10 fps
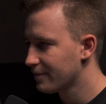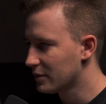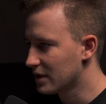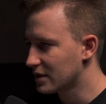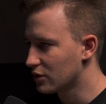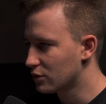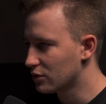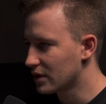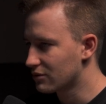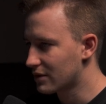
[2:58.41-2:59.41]
Let's go to
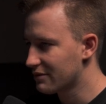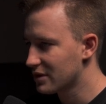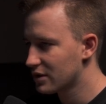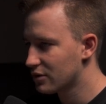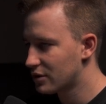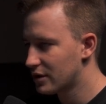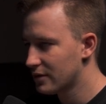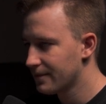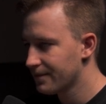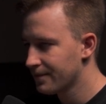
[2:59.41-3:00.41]
the graph editor.
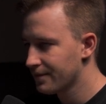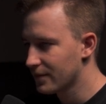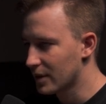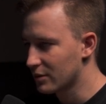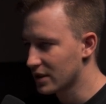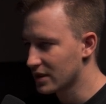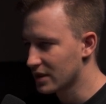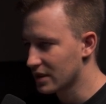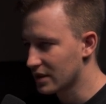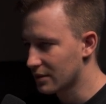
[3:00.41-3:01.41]
I'm gonna
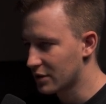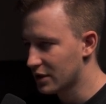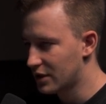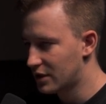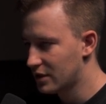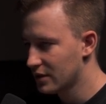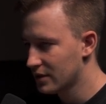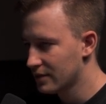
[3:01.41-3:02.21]
select them here.